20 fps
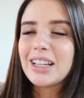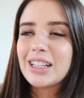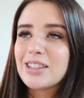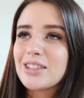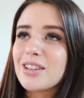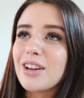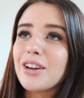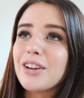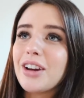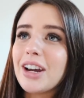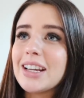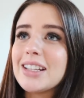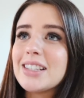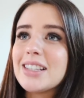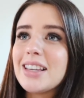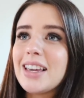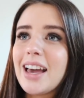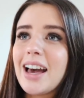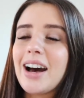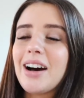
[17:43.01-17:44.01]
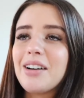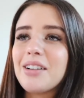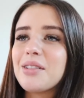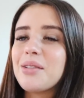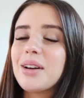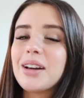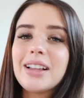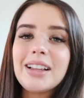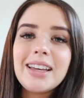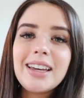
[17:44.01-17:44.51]
It's so crazy how
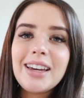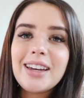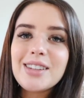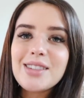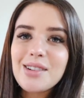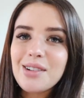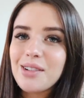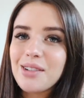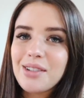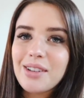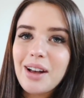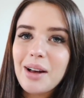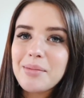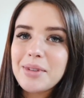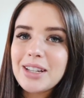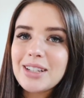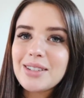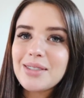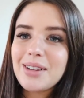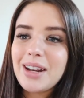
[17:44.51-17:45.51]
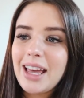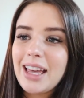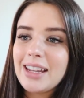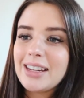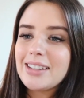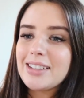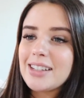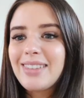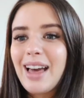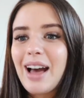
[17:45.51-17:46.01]
quickly it's all coming to an
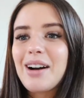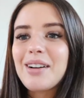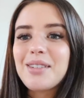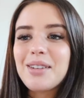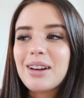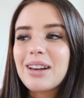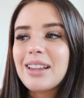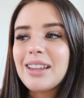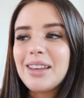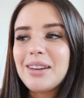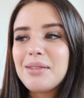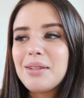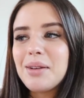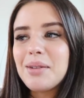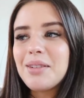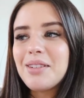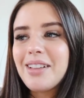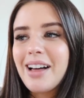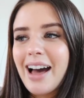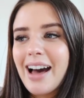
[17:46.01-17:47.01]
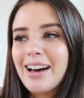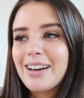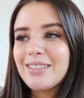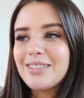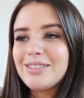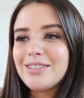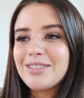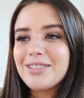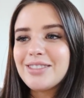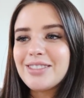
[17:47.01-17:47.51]
end. How quickly we will
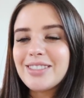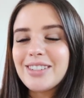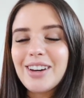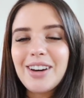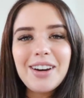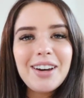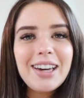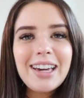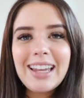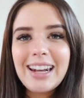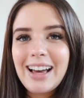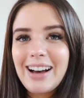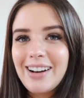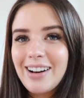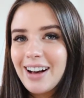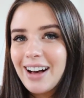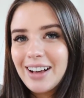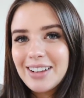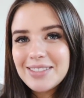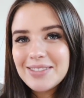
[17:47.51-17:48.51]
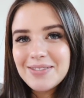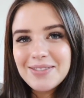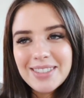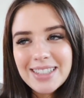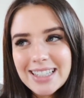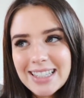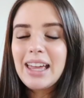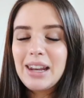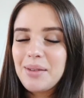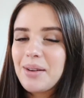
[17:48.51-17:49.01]
have her in our
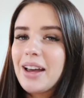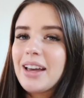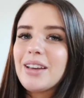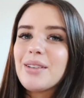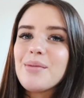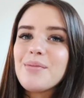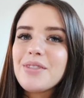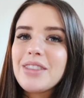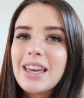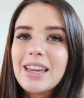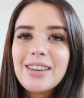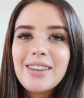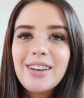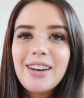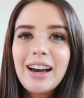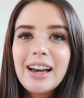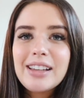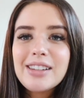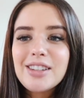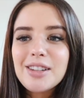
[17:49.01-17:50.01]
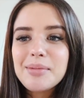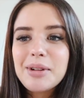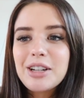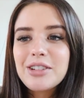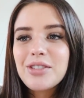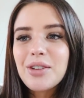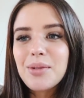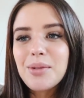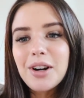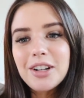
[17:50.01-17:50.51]
arms. Anyway, thank you guys so
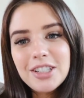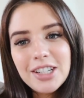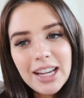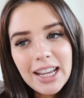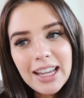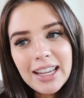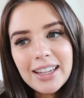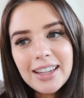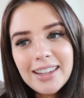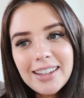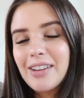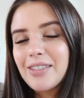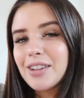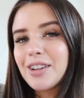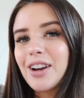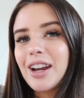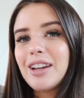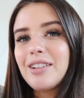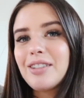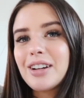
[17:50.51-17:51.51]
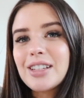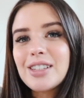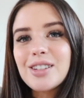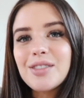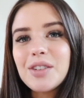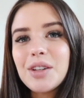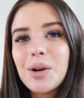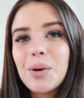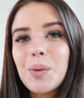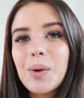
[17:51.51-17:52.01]
much for watching. Have a great rest
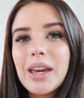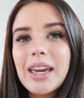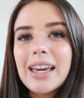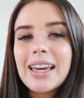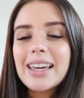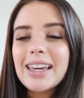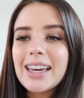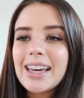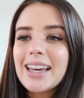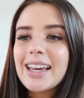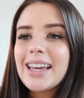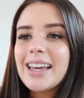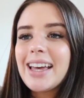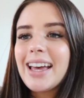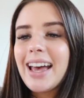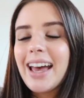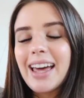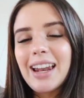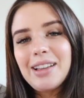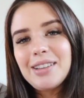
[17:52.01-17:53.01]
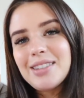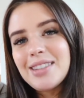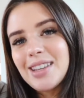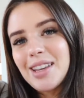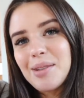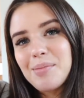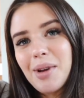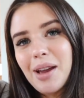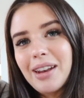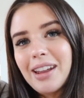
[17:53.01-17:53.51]
of your week and I'll see
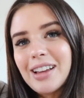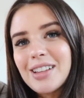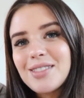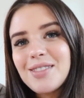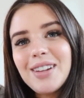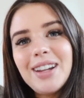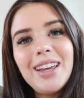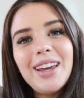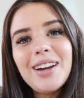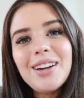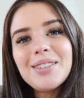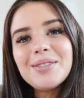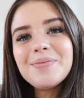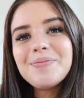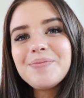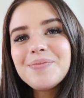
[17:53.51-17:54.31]
you in my next video.